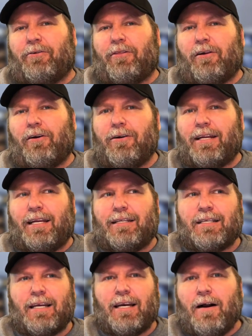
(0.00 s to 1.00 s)
in your
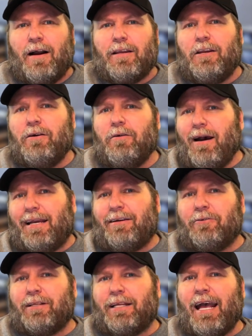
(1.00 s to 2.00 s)
30s, you might
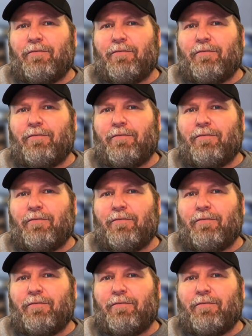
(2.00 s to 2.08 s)
only